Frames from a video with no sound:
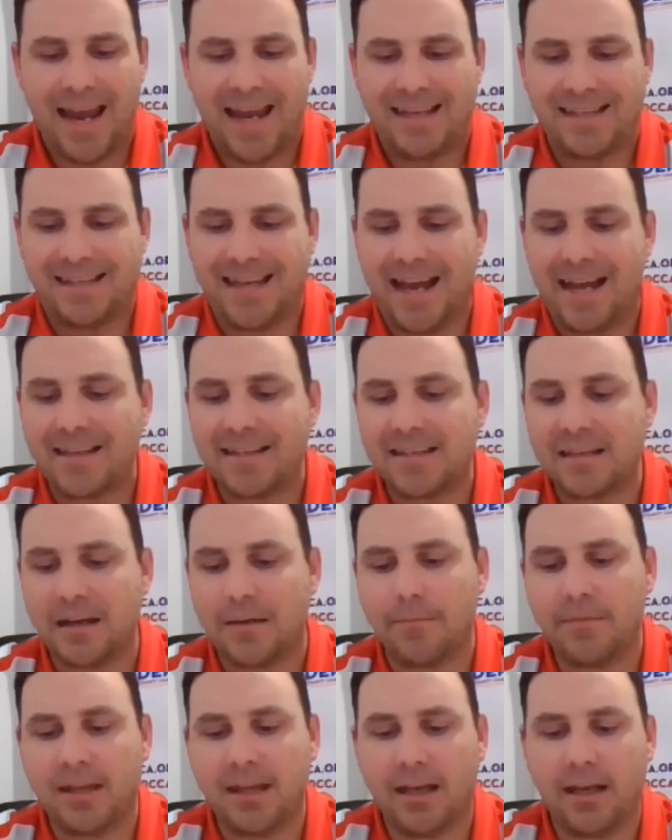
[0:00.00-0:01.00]
Is that
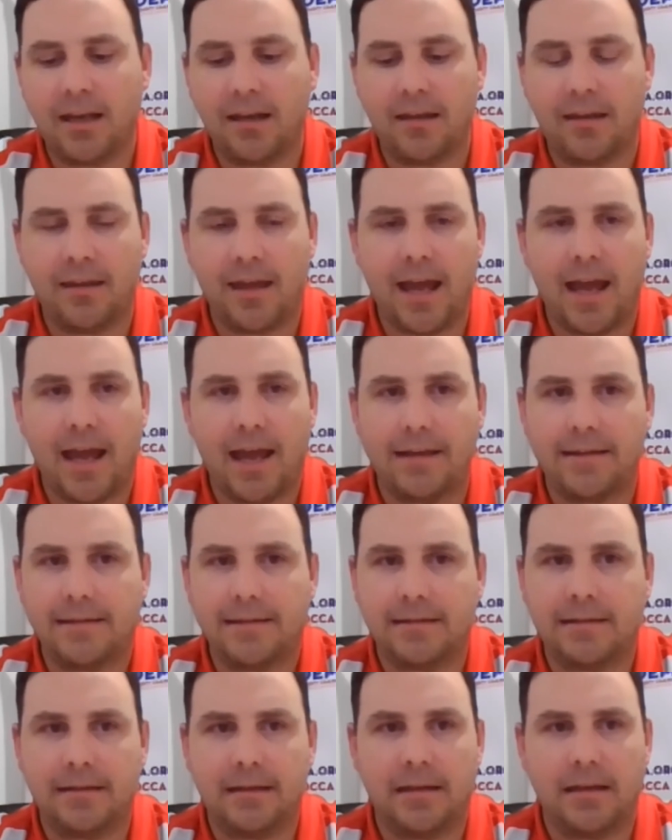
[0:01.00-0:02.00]
something that,
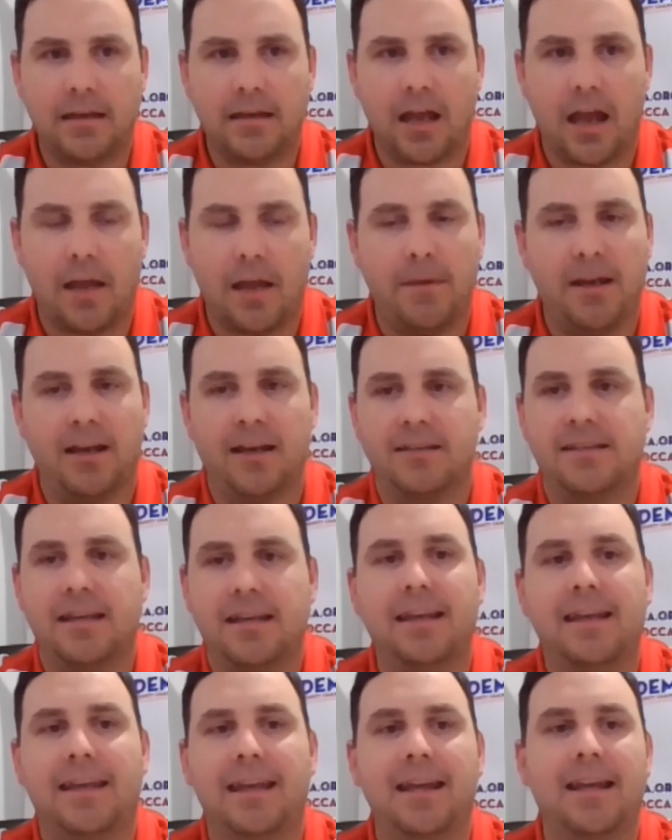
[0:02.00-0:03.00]
does
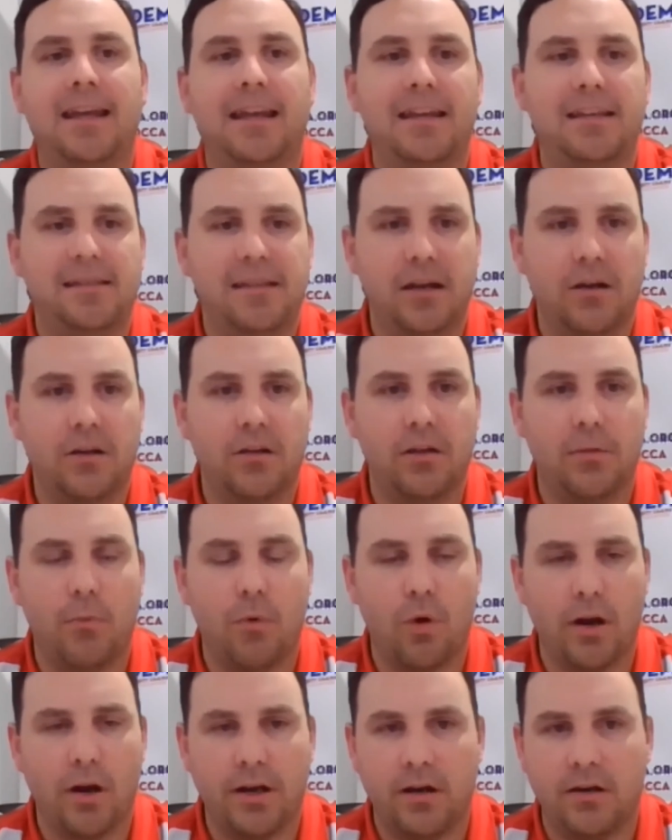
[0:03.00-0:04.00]
it get easier the
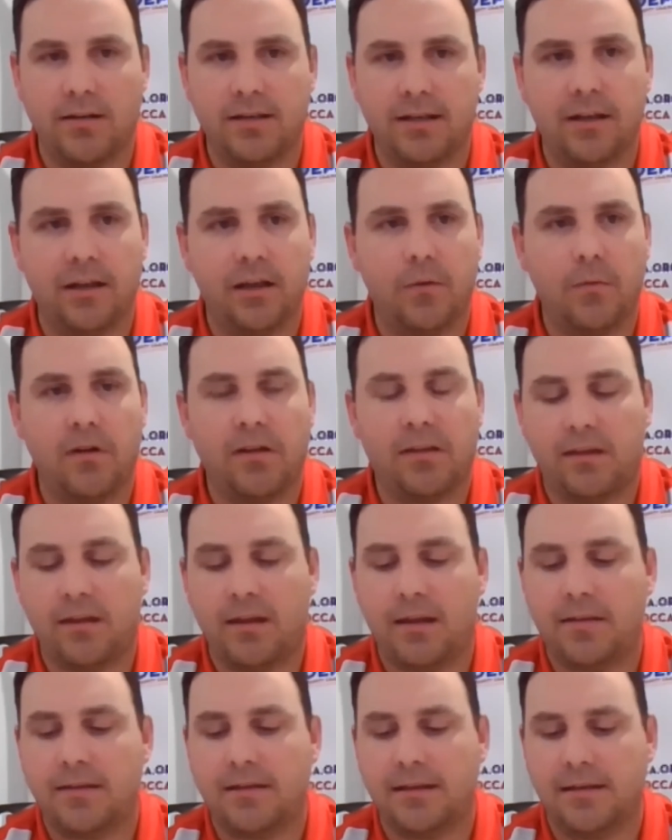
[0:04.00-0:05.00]
more you're dealing with
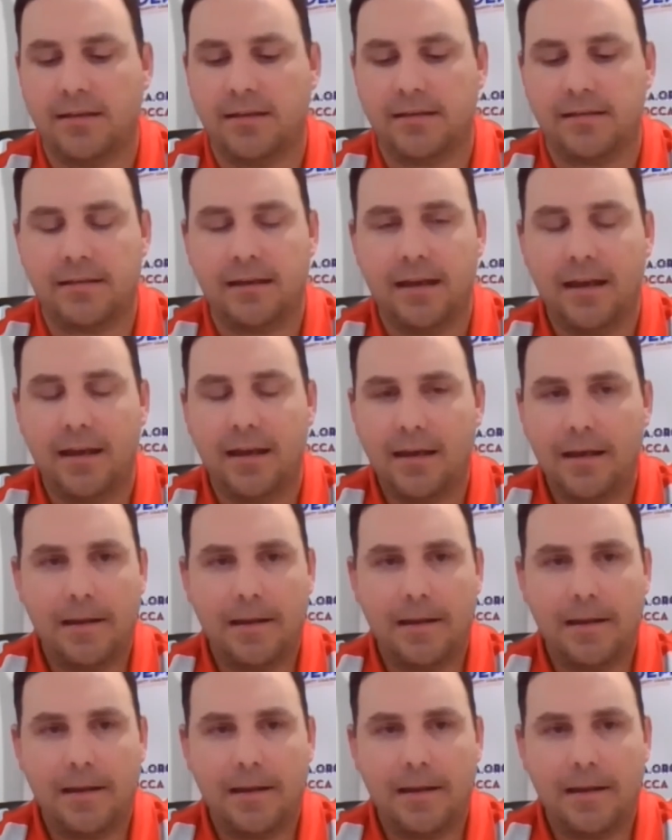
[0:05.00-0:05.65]
it? Because,